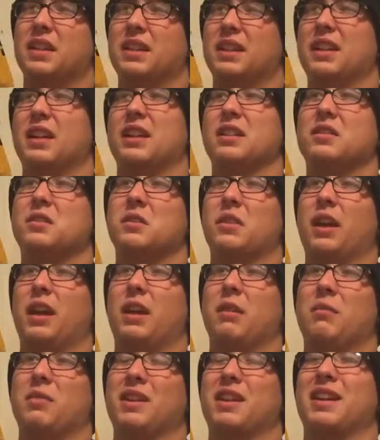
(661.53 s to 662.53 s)
Console
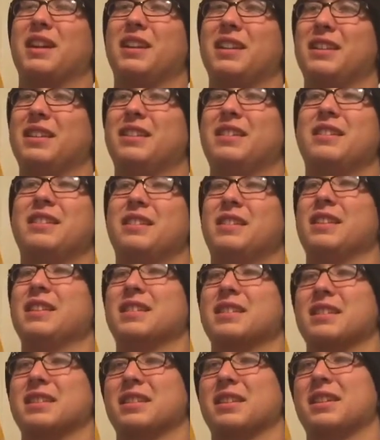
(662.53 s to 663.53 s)
game that I
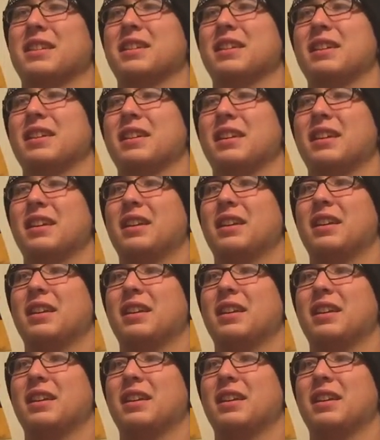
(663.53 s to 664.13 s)
dislike.